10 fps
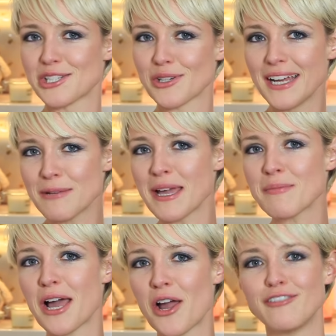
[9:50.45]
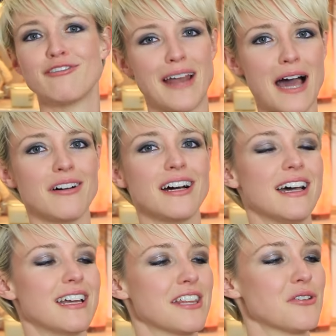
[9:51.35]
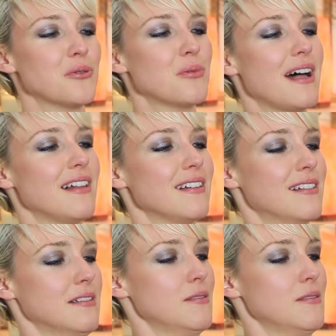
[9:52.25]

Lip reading: trying to make my own flour, and I thought, well,